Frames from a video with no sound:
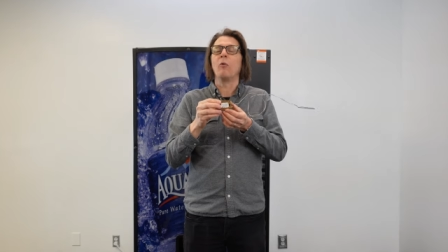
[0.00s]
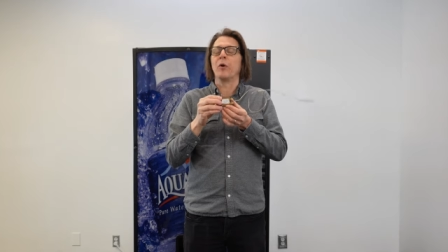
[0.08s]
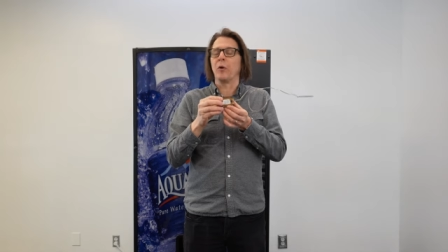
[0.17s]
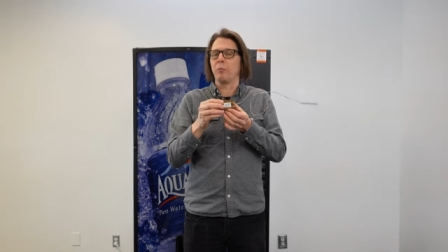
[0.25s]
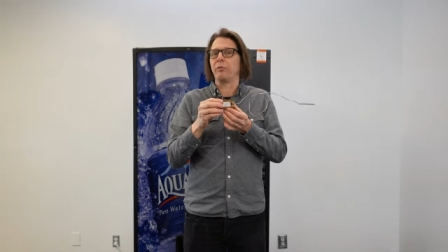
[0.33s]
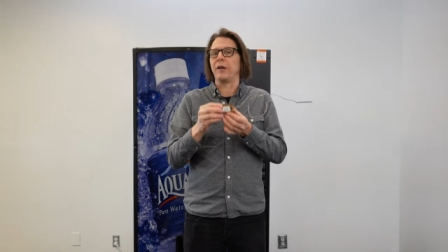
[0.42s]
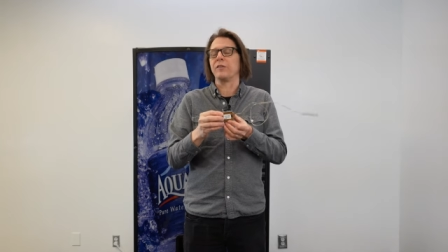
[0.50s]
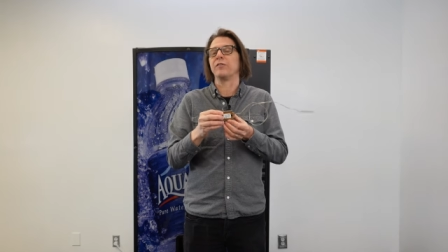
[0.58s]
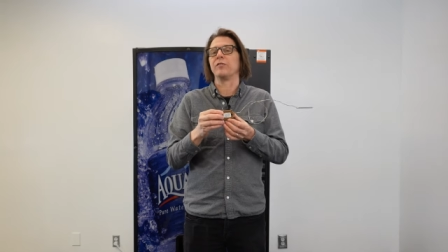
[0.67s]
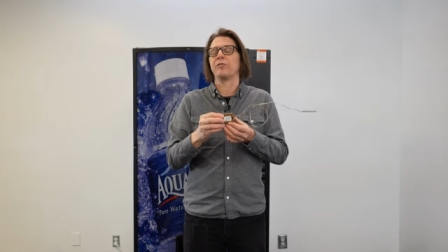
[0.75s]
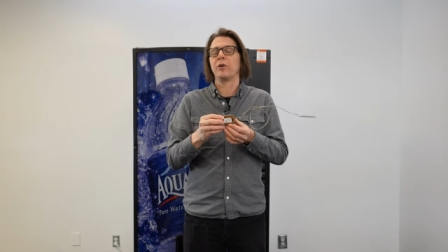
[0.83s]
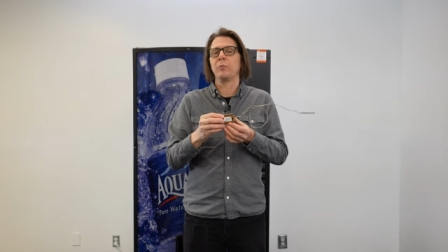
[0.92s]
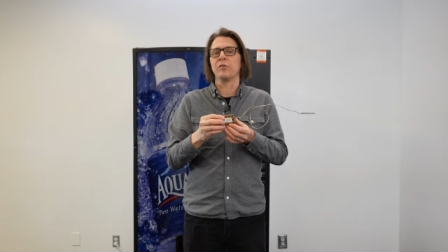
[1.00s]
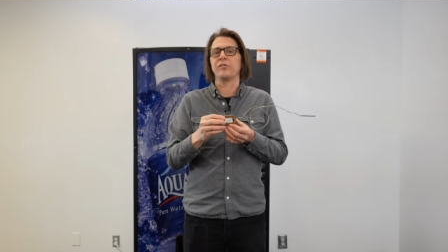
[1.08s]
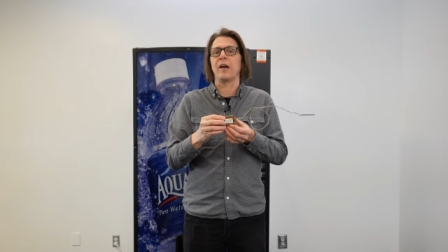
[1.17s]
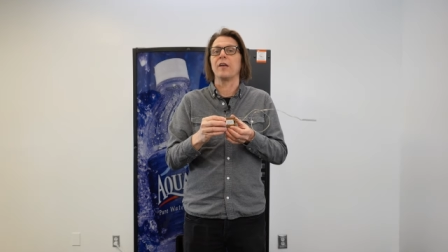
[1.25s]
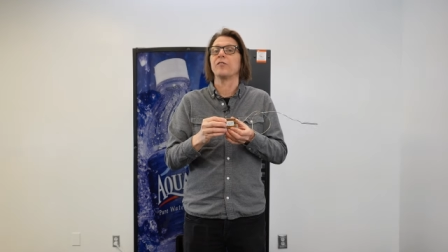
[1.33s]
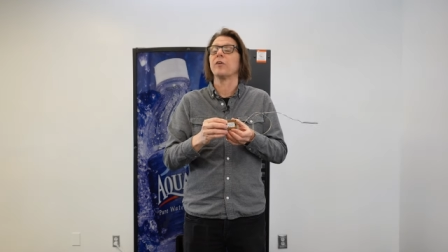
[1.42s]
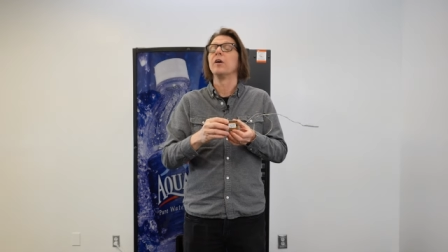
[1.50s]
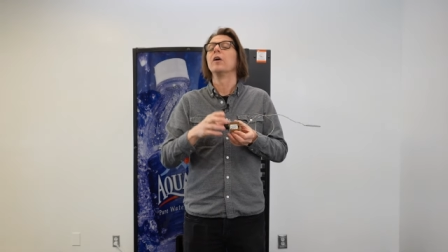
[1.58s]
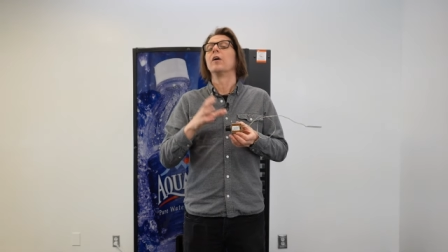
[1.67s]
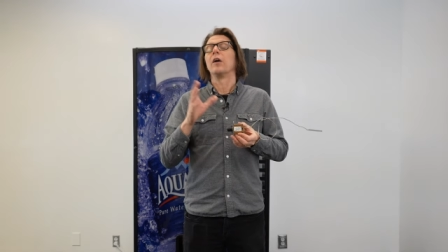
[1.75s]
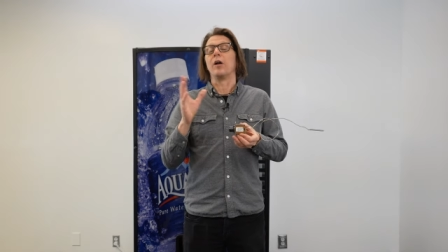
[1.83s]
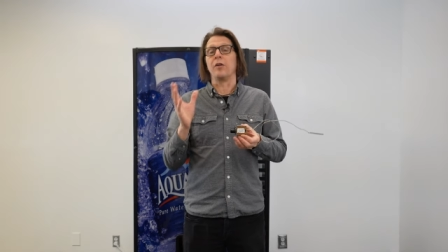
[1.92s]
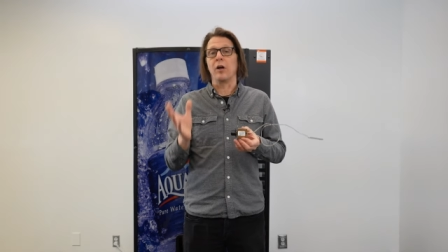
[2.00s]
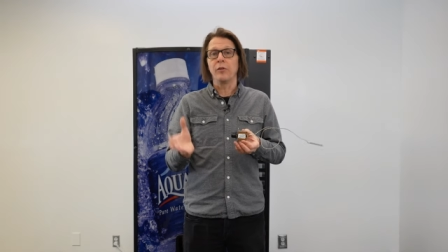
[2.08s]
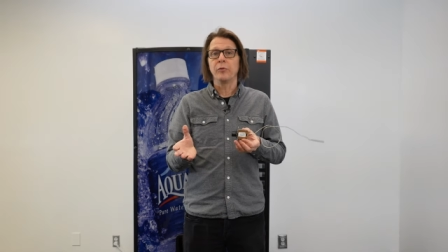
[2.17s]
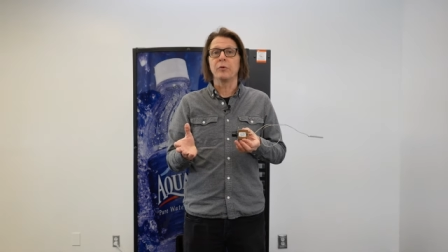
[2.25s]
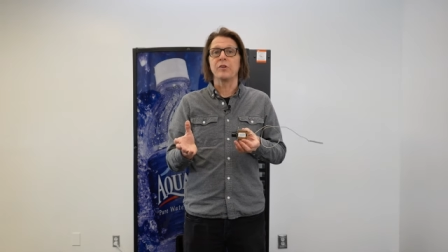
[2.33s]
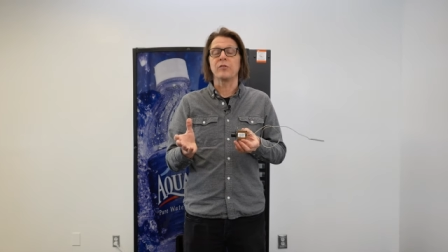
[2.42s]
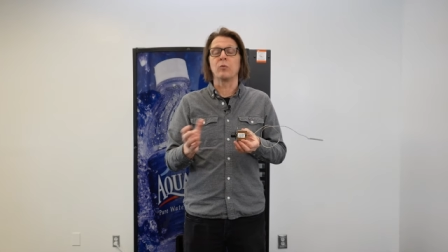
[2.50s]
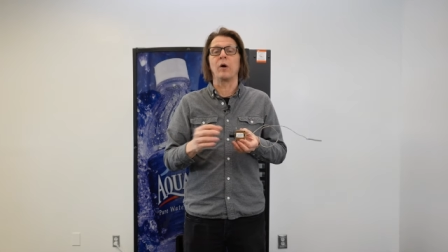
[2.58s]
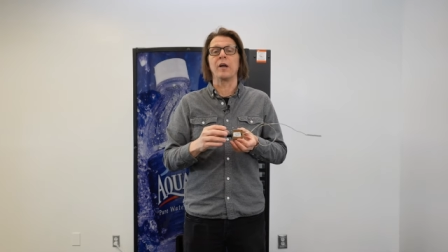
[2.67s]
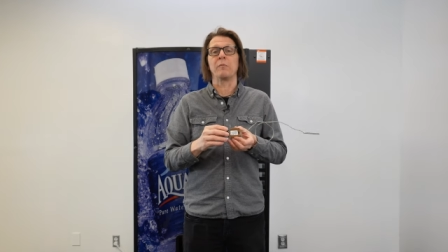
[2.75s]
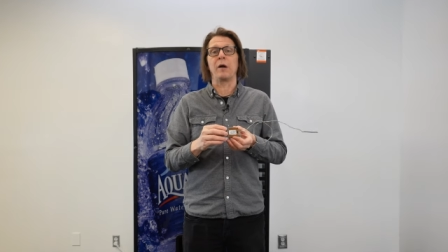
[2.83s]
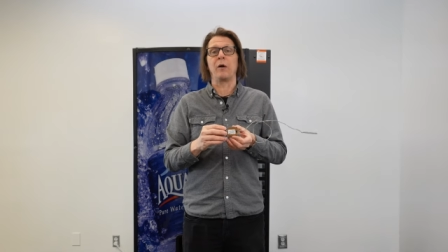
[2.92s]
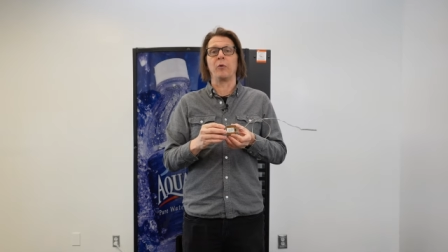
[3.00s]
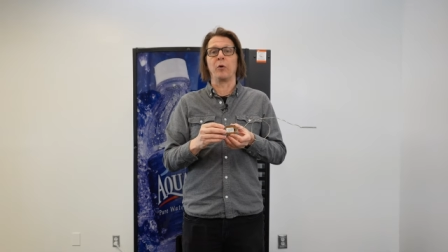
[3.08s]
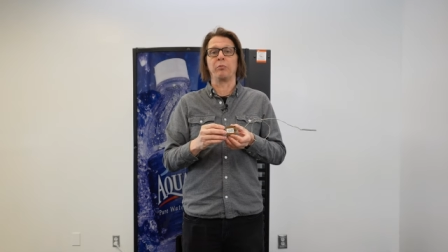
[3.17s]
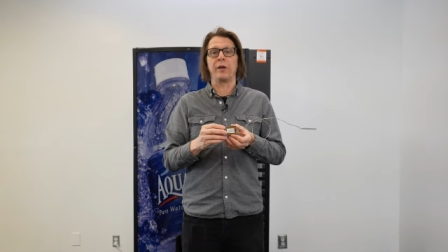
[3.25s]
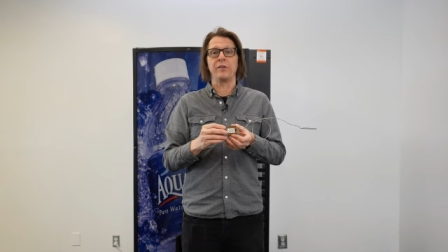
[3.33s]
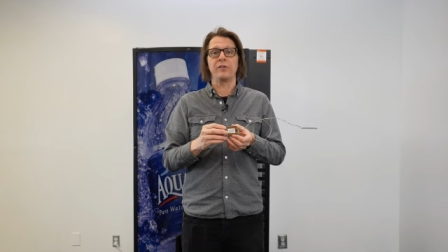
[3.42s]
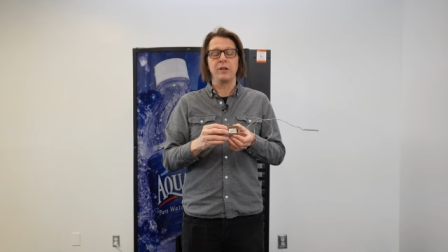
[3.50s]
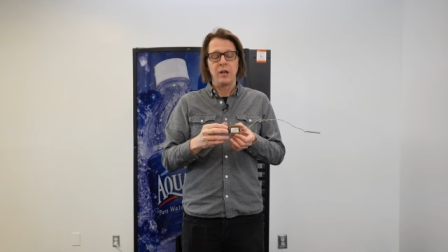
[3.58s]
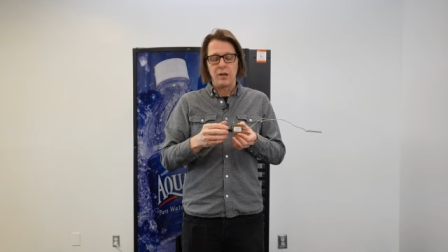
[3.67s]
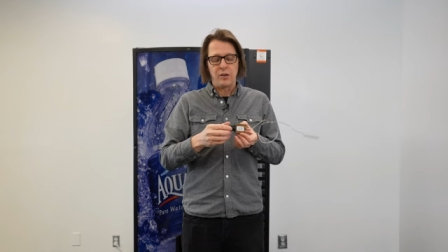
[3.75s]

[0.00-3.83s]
want to replace these thermostats. Another reason why you might want to replace it